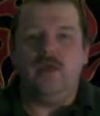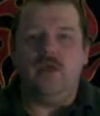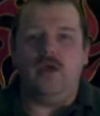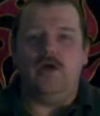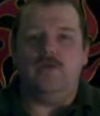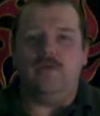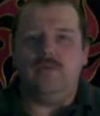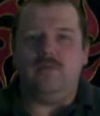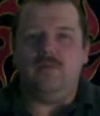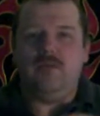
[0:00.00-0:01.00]
You know,
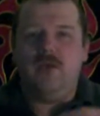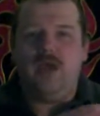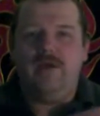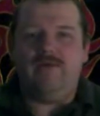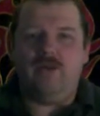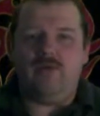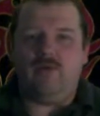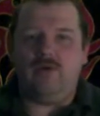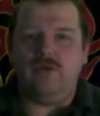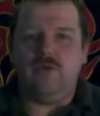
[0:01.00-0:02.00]
you have the
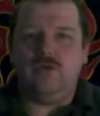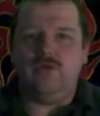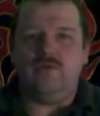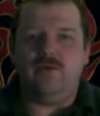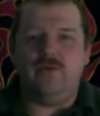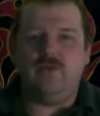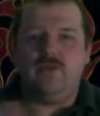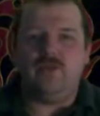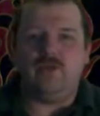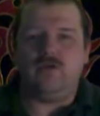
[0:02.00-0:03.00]
Norse
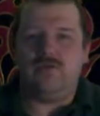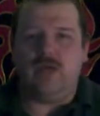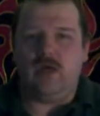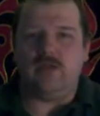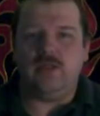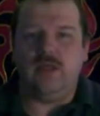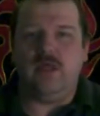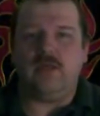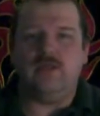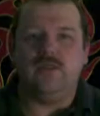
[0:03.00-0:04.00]
versus the
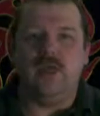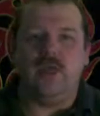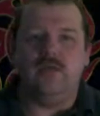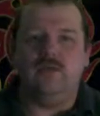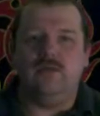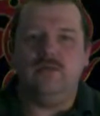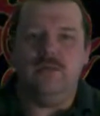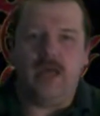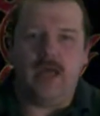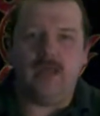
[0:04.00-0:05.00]
Celtics and
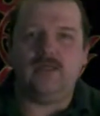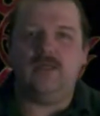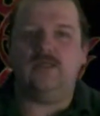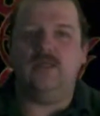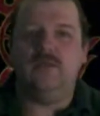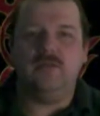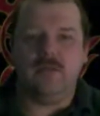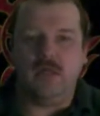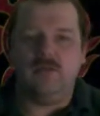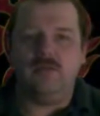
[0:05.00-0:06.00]
Taxes and
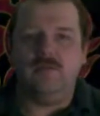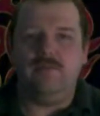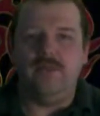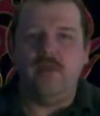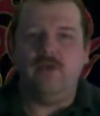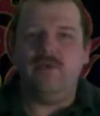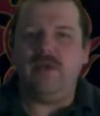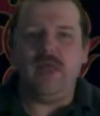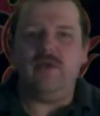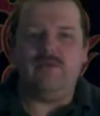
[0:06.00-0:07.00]
such. We
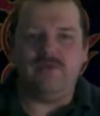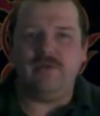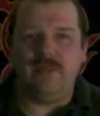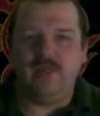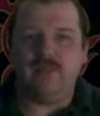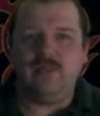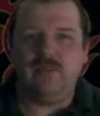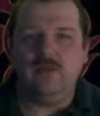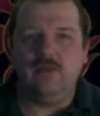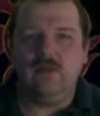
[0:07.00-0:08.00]
can't afford this.
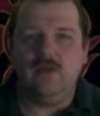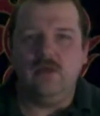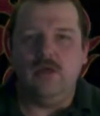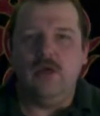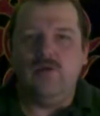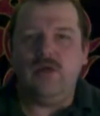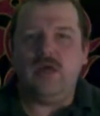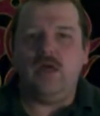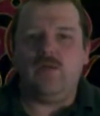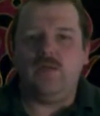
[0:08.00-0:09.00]
We've
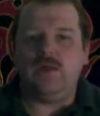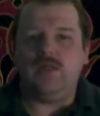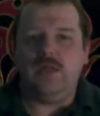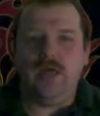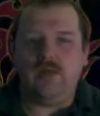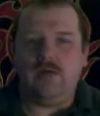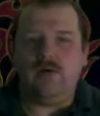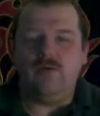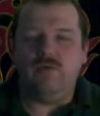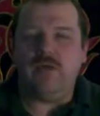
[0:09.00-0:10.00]
got to work together.
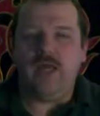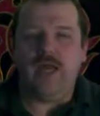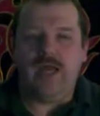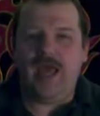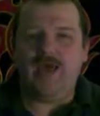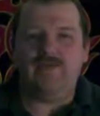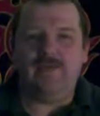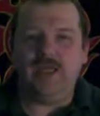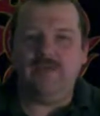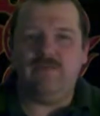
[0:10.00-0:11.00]
We can't
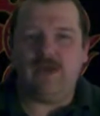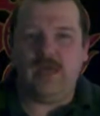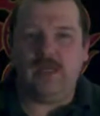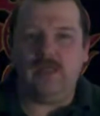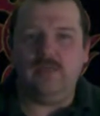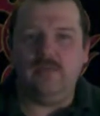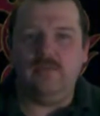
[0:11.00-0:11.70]
have infighting.